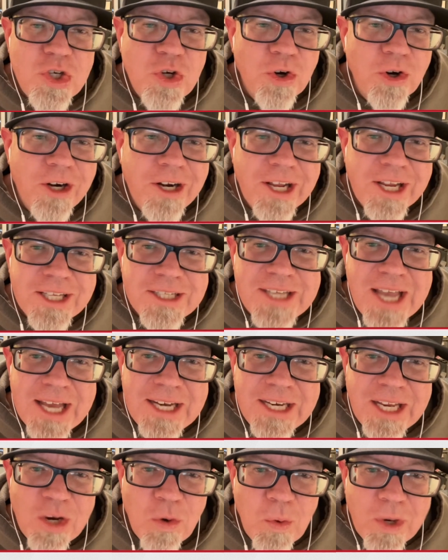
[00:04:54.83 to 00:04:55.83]
you're in a
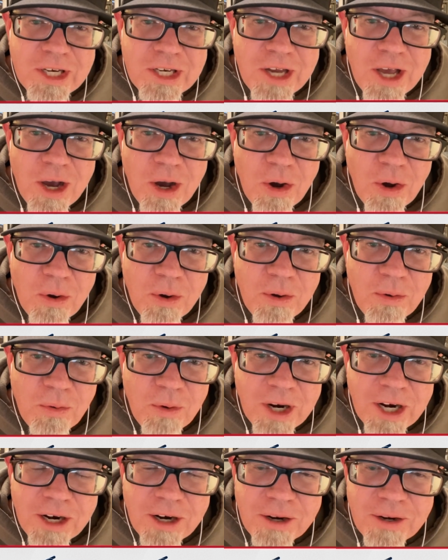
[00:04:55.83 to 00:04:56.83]
contending window
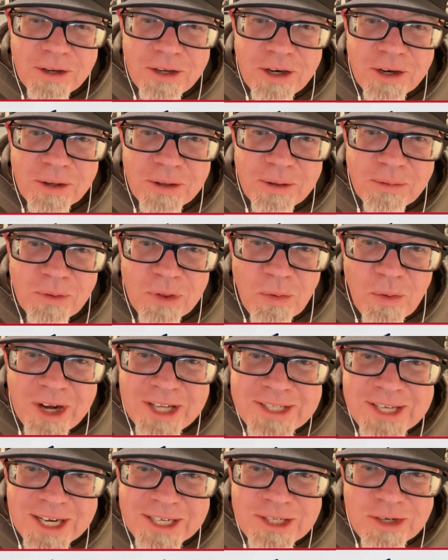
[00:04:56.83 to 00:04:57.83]
where, you know, the
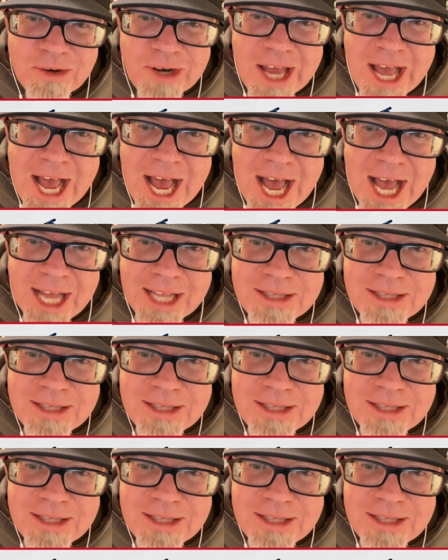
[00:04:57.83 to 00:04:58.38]
White Sox are not.